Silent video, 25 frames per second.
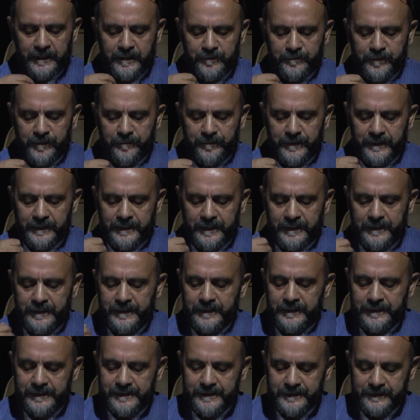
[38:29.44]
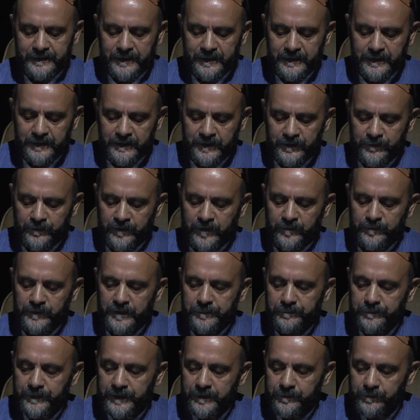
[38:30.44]
remember getting disconnected from the
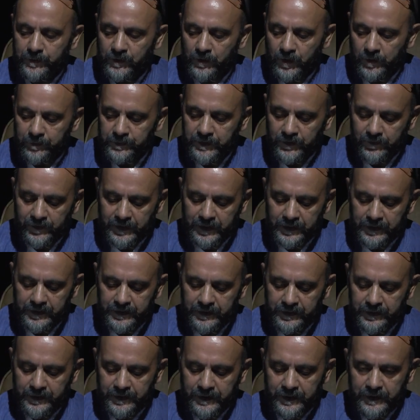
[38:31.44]
people of the valley